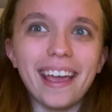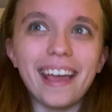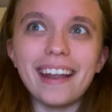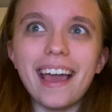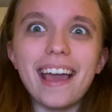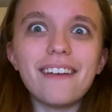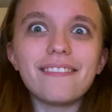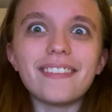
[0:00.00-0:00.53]
and
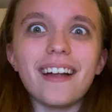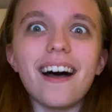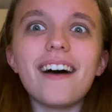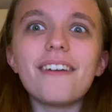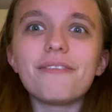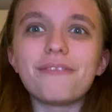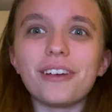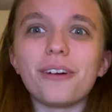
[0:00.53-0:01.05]
I have
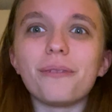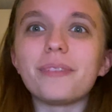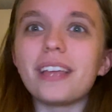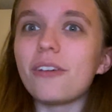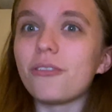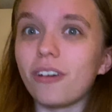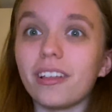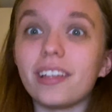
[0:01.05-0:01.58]
not filmed a
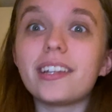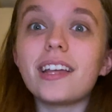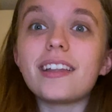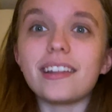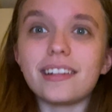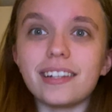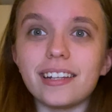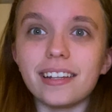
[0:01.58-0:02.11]
Real and
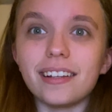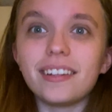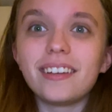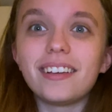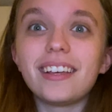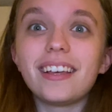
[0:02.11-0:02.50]
Unedited